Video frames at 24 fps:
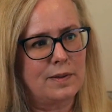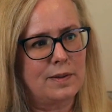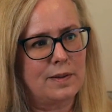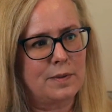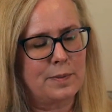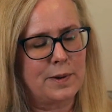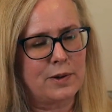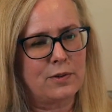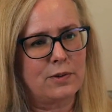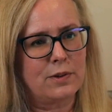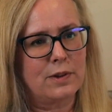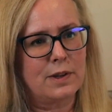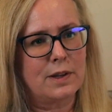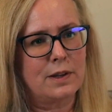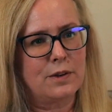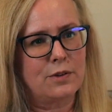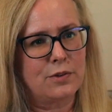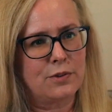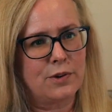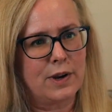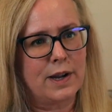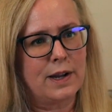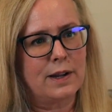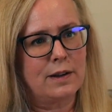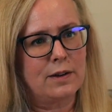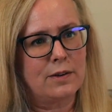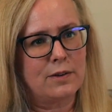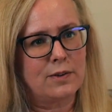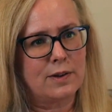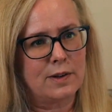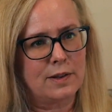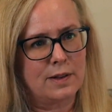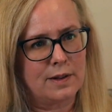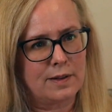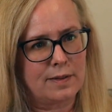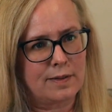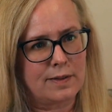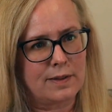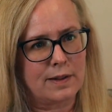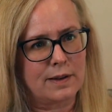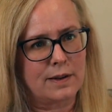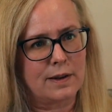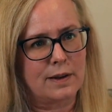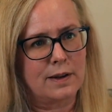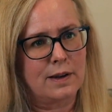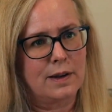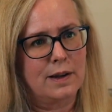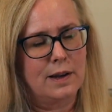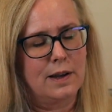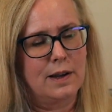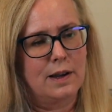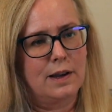is specially trained to listen